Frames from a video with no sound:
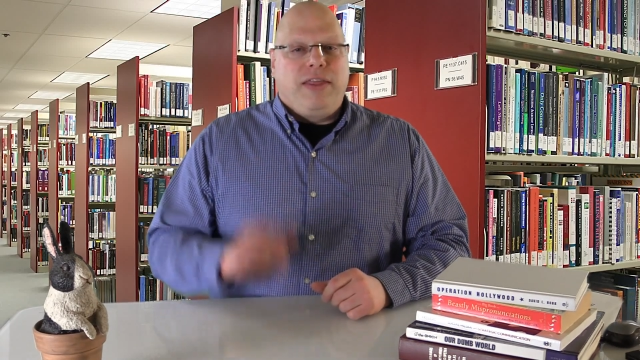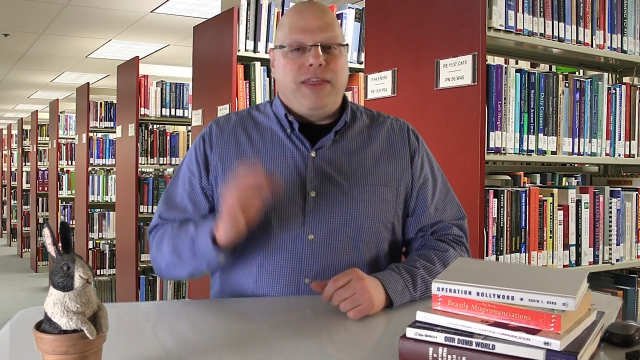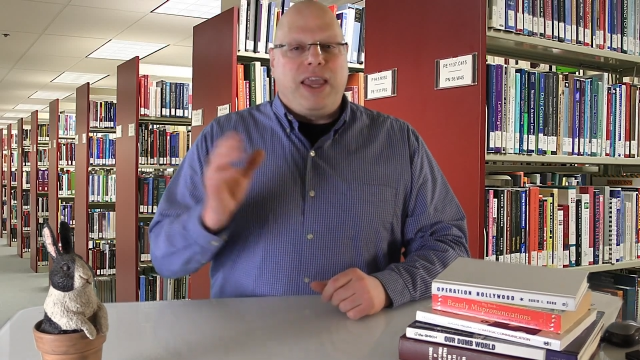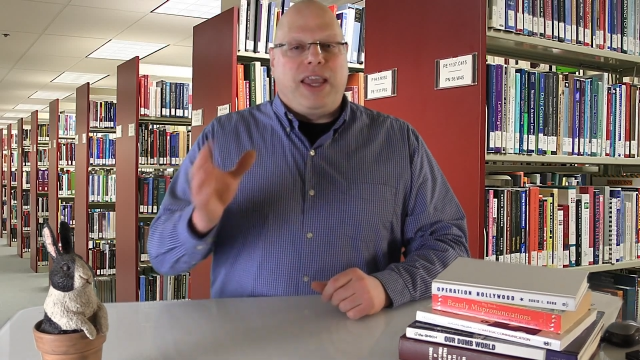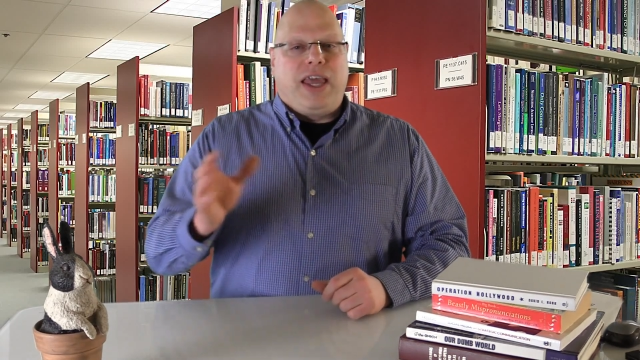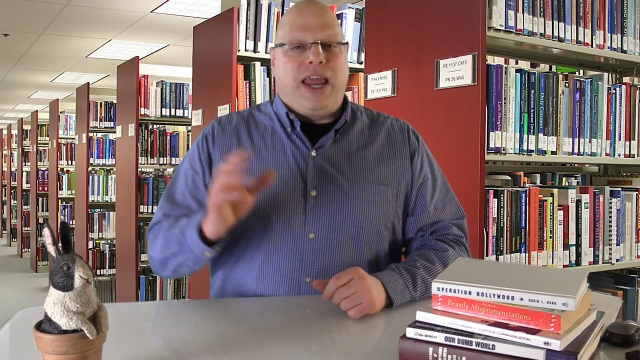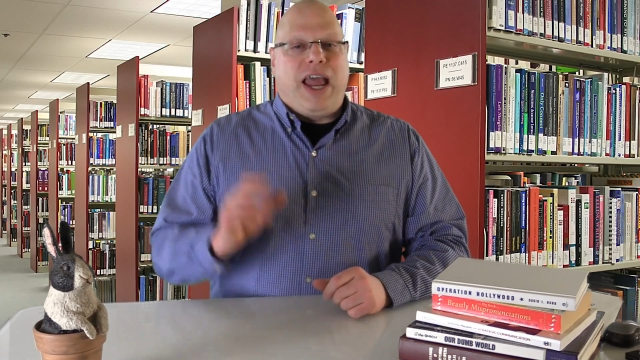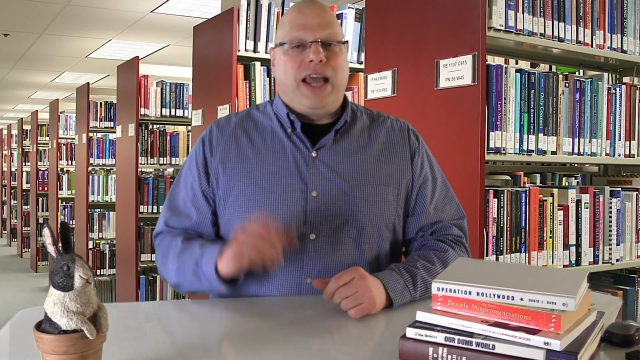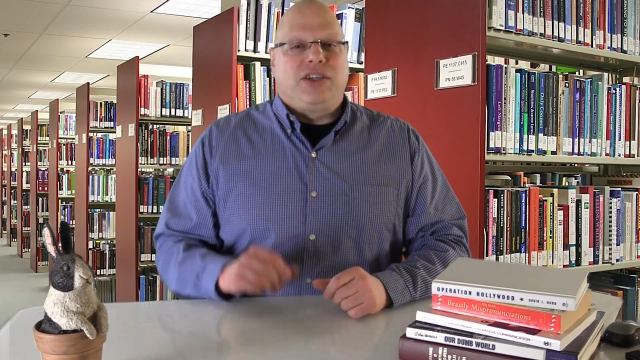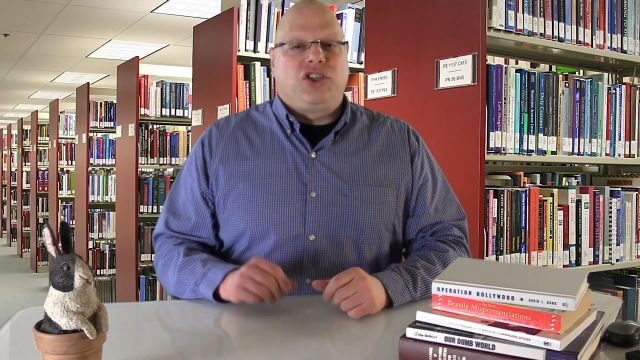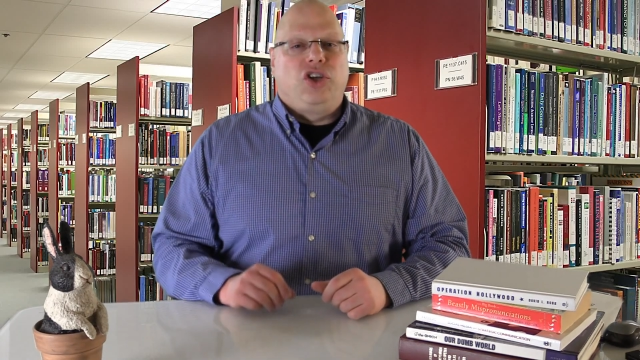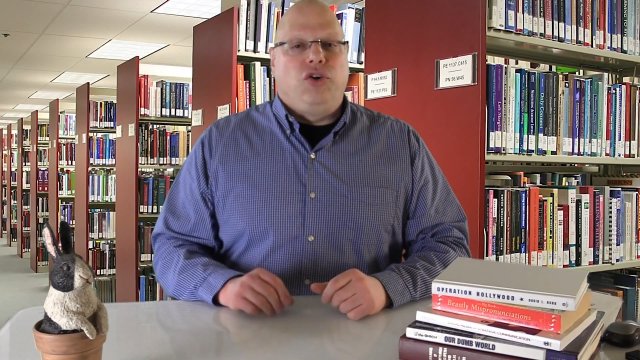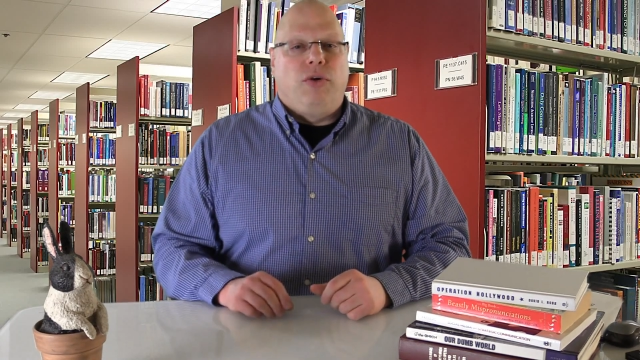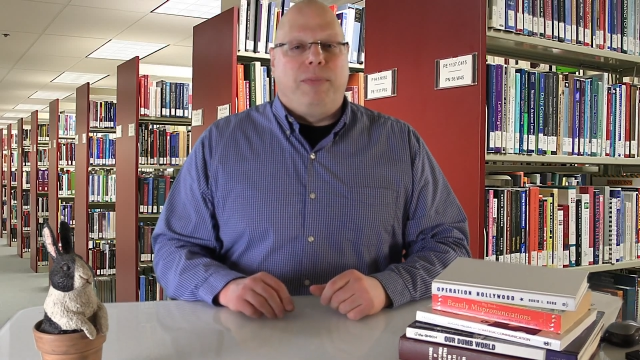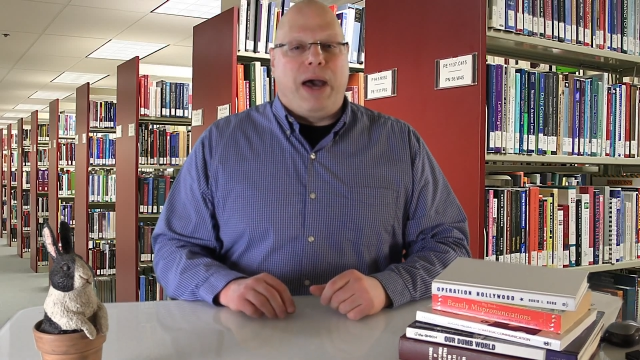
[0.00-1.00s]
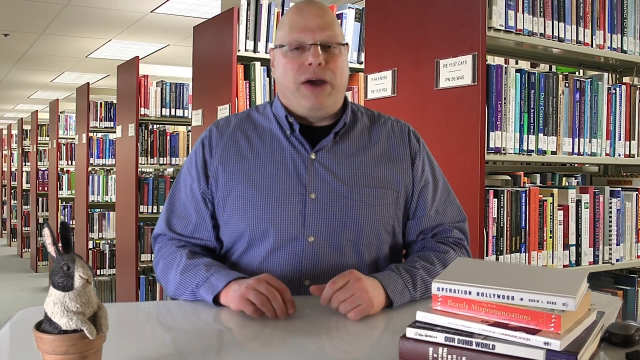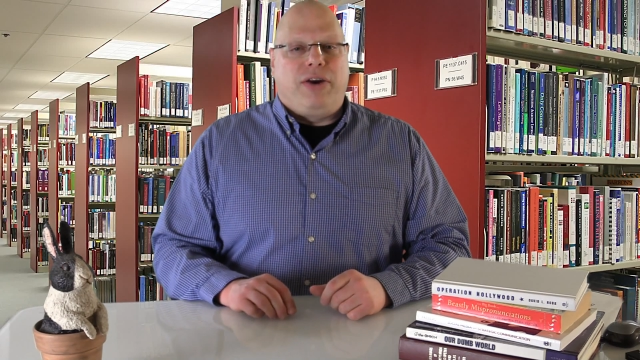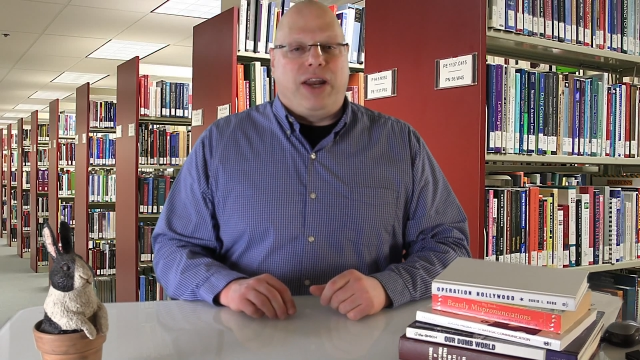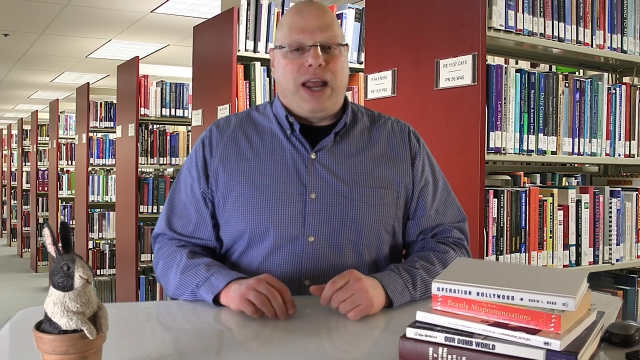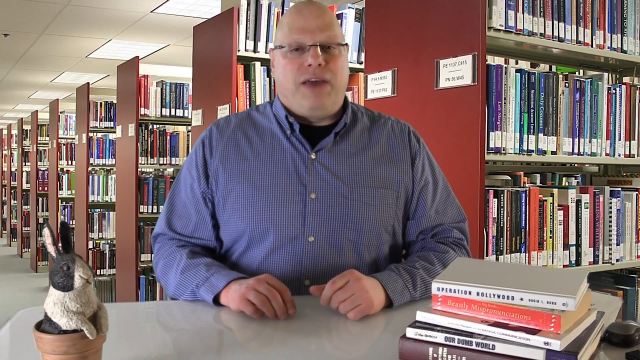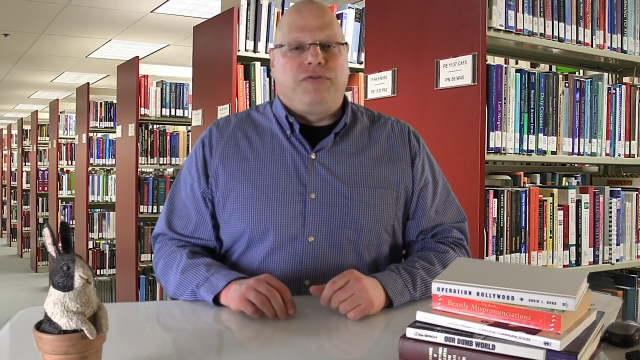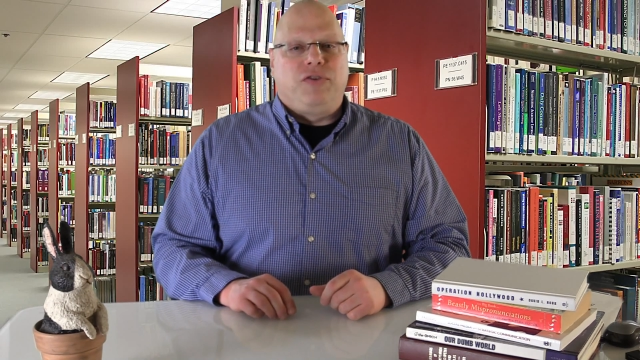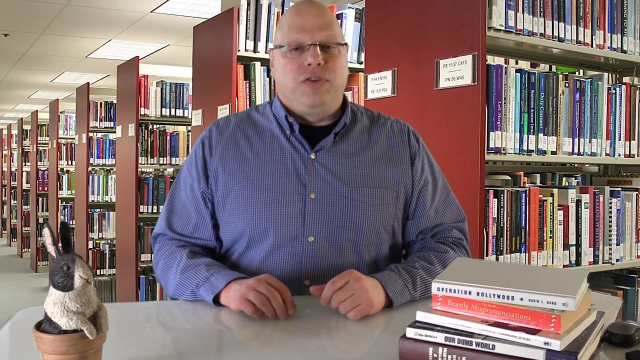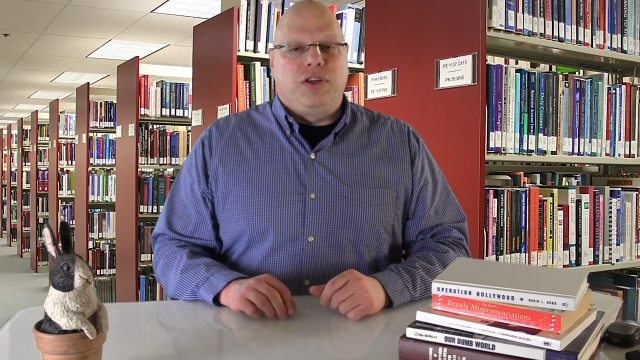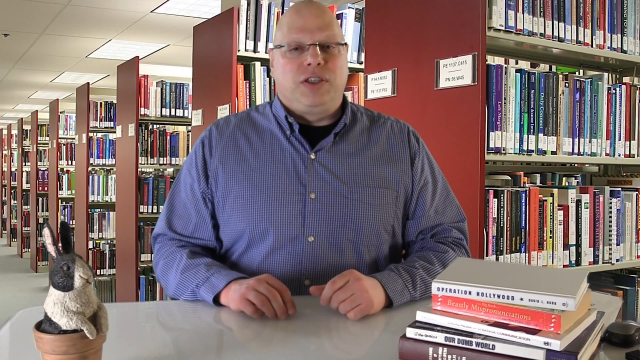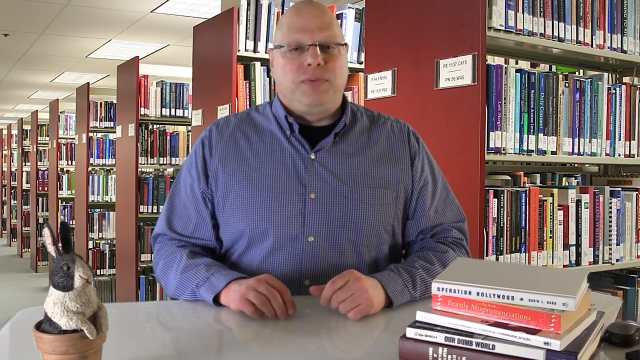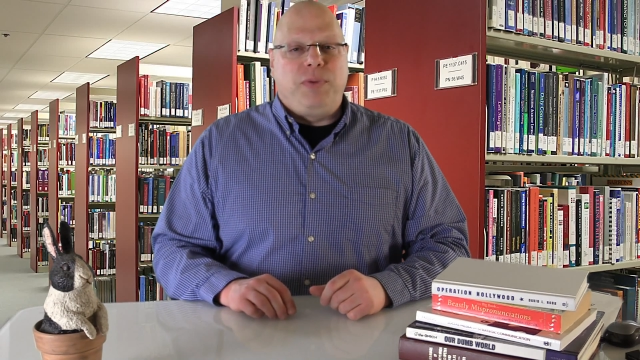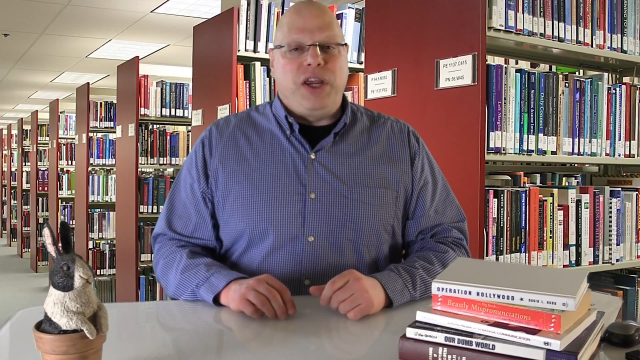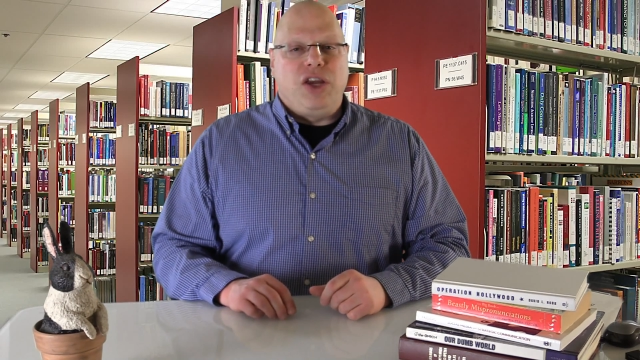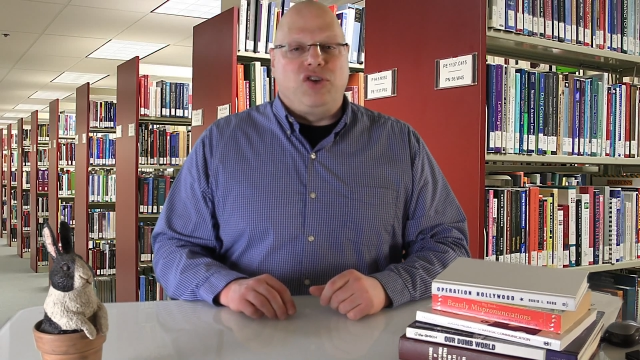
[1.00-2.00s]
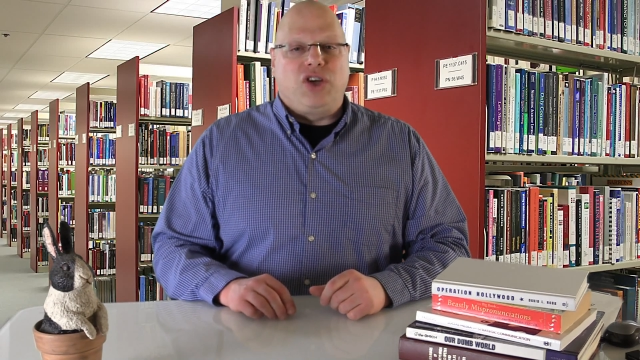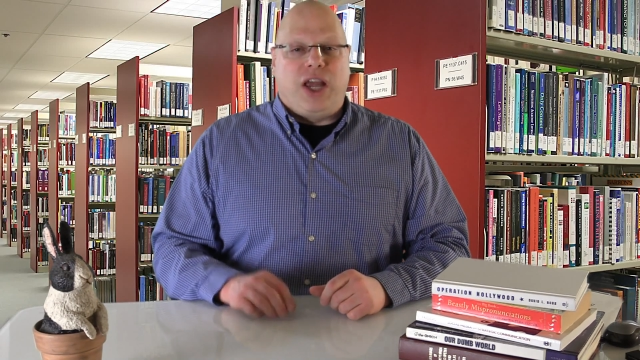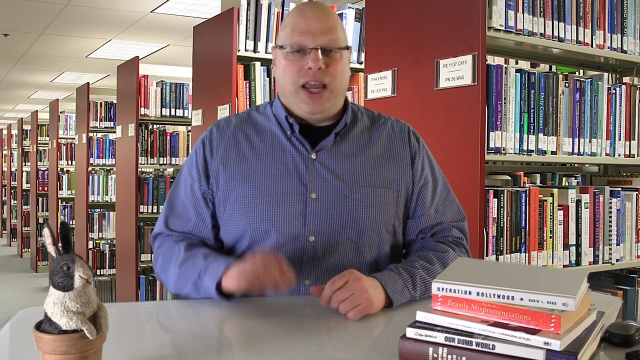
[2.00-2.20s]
they can ask you about it after the speech